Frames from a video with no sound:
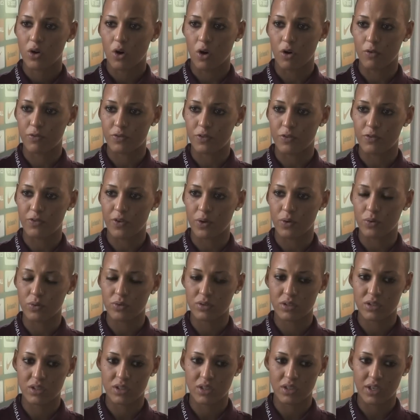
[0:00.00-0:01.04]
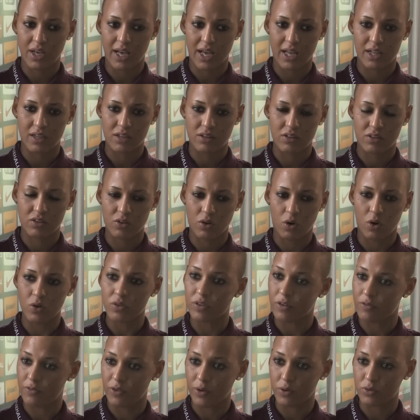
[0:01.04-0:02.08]
off the field and
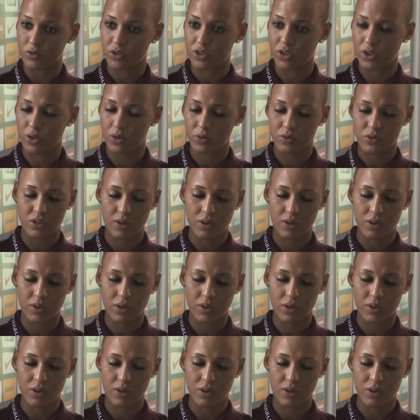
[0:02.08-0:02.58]
on the field too.